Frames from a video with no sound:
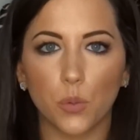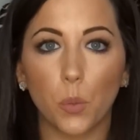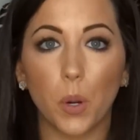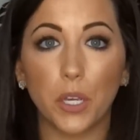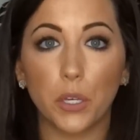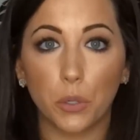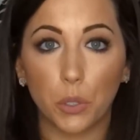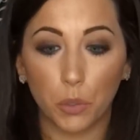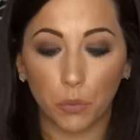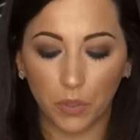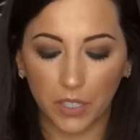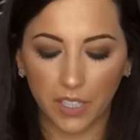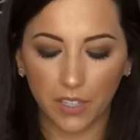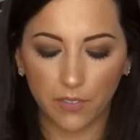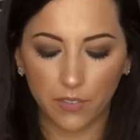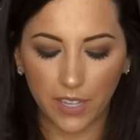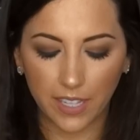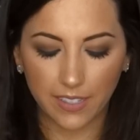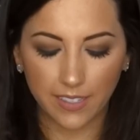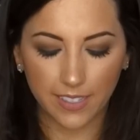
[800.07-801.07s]
to what you could really
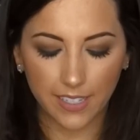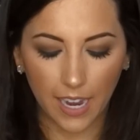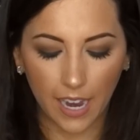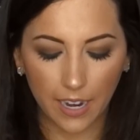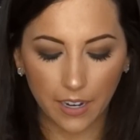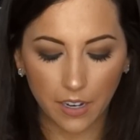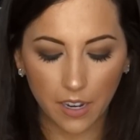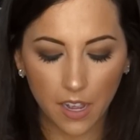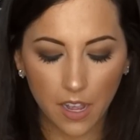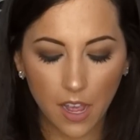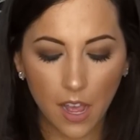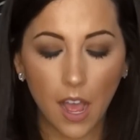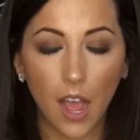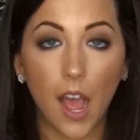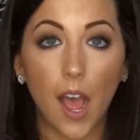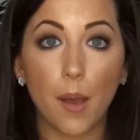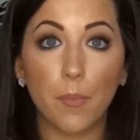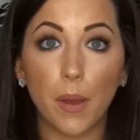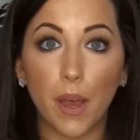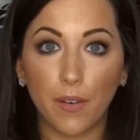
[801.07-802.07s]
fit inside
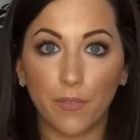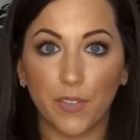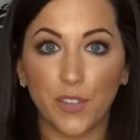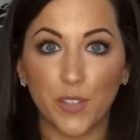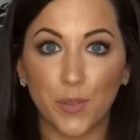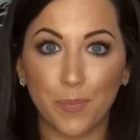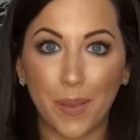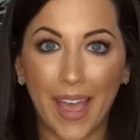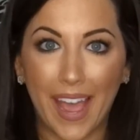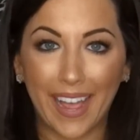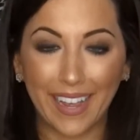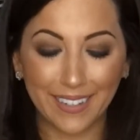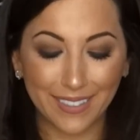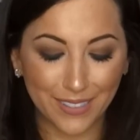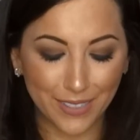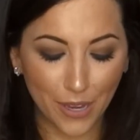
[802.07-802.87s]
of this bag.